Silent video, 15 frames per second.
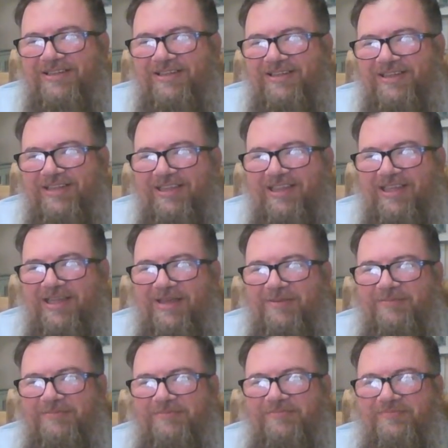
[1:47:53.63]
Yeah,
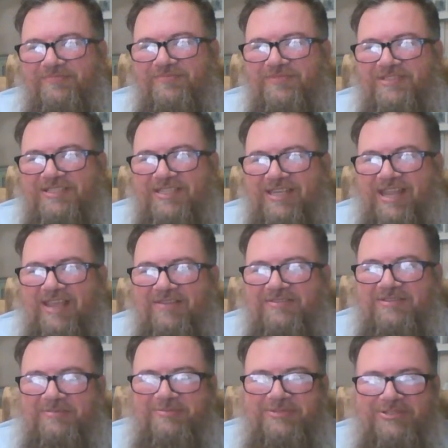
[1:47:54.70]
she'd have
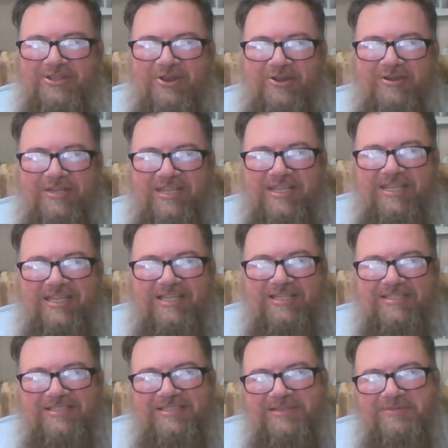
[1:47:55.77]
some
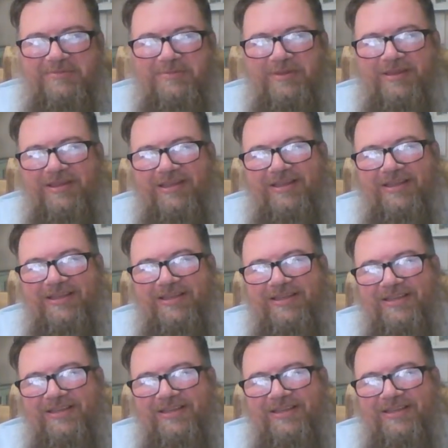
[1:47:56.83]
sardines, some